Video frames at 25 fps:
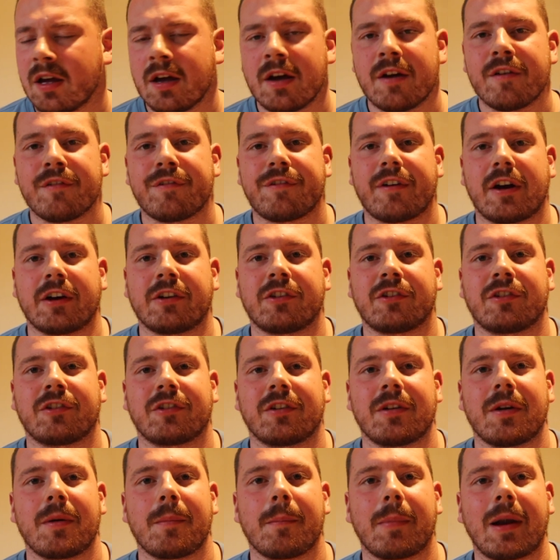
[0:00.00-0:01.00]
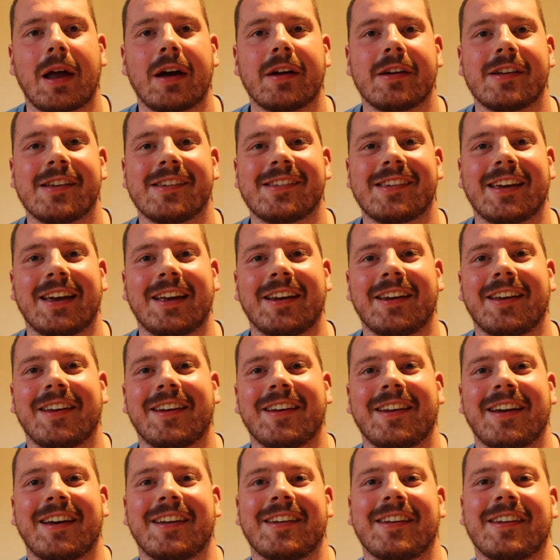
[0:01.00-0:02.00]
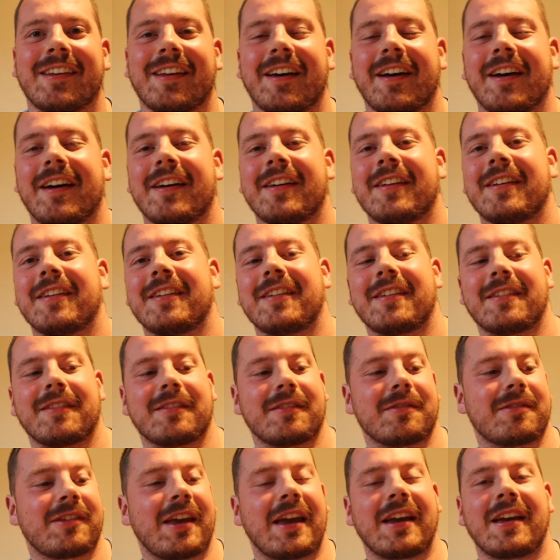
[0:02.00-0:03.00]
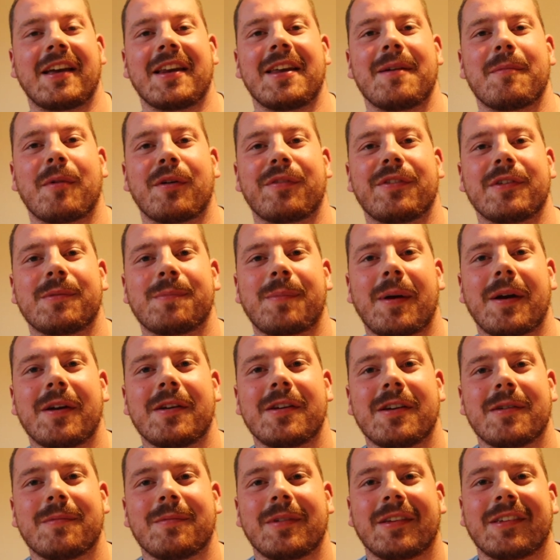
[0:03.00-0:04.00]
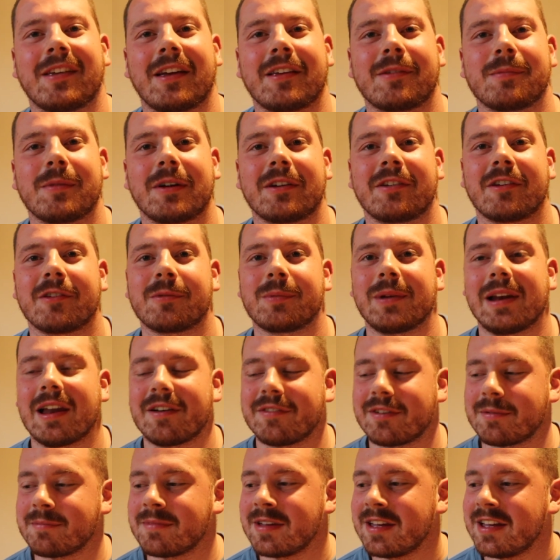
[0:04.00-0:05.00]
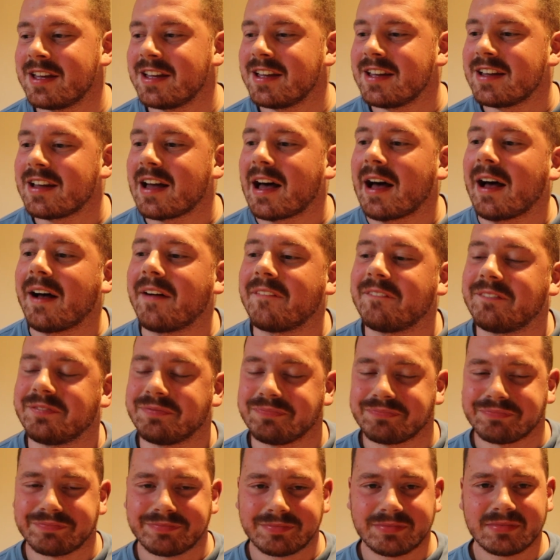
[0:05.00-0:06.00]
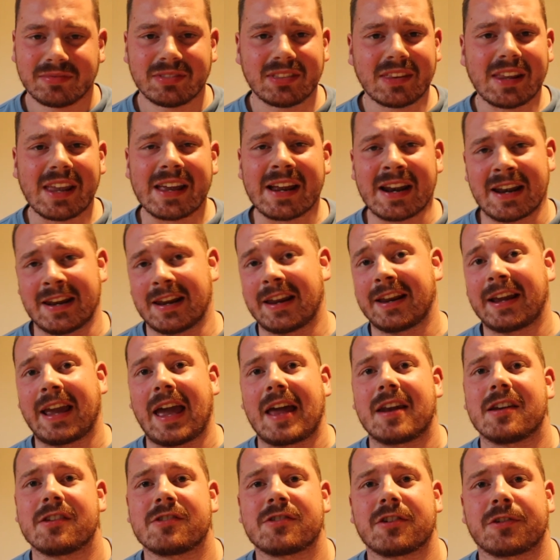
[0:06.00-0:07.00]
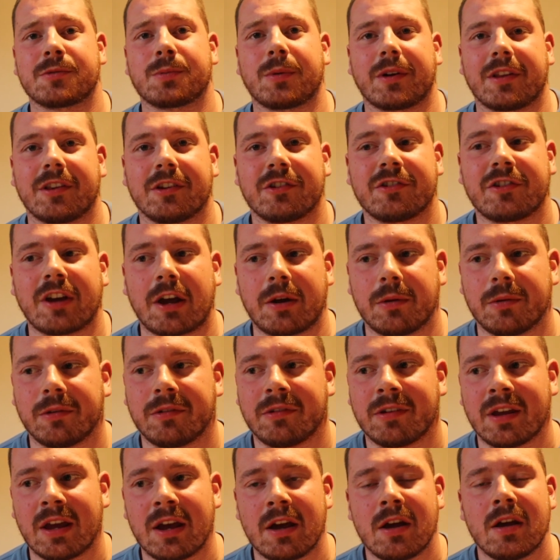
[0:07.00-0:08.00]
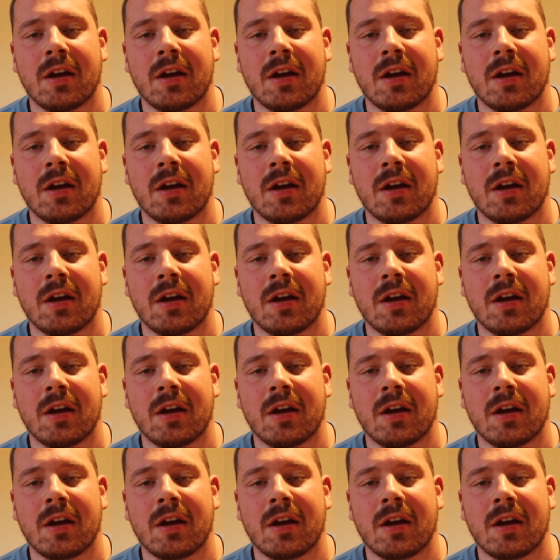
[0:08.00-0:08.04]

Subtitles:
fresh blood is in and taking him off his podium as much as we love him. And then again, it's just one of the shows